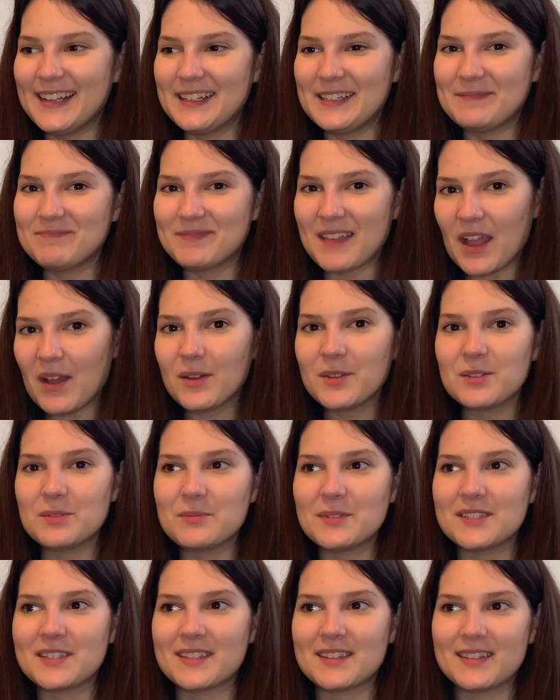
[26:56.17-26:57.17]
that also
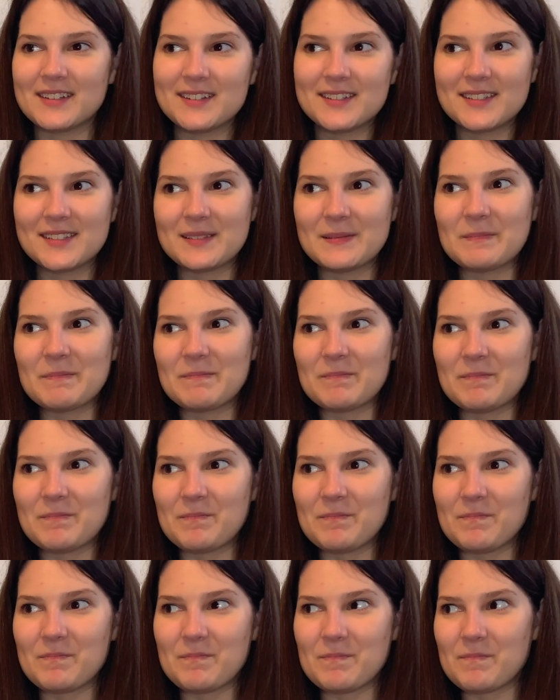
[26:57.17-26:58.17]
means that there's
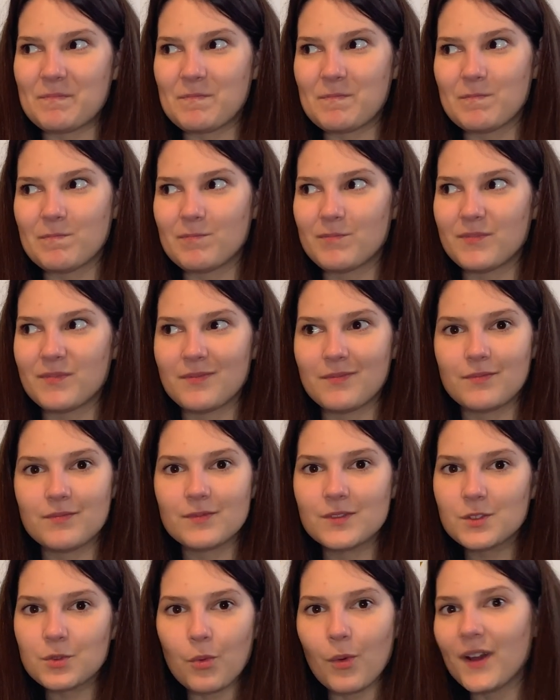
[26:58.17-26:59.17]

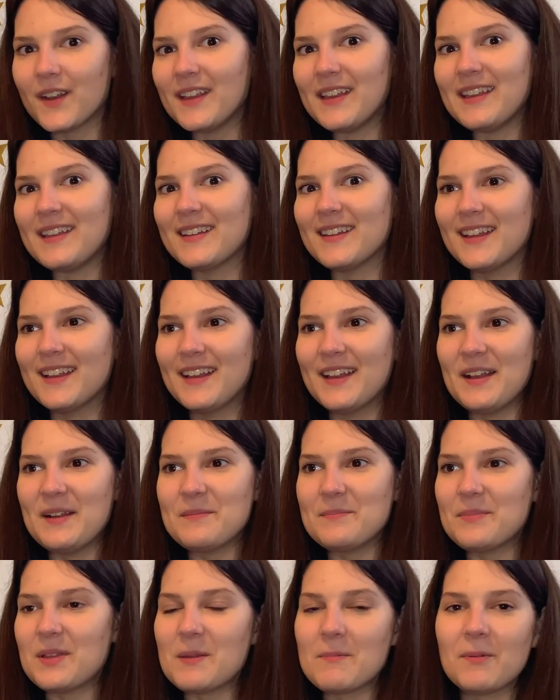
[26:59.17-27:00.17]
20
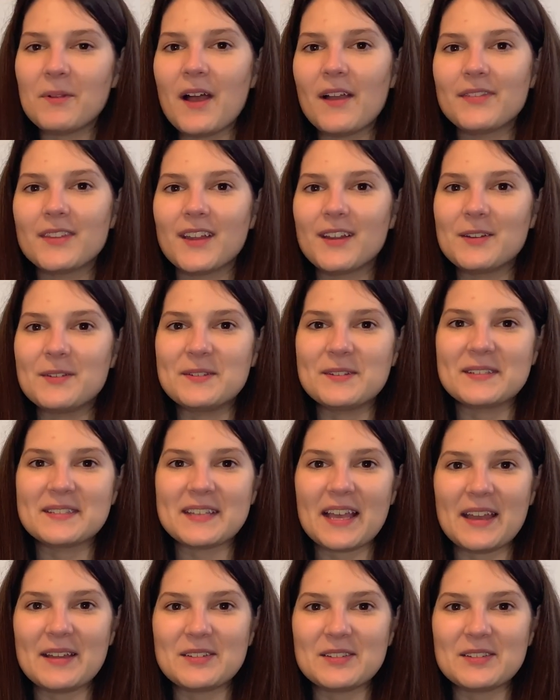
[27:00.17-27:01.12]
people out there who decide to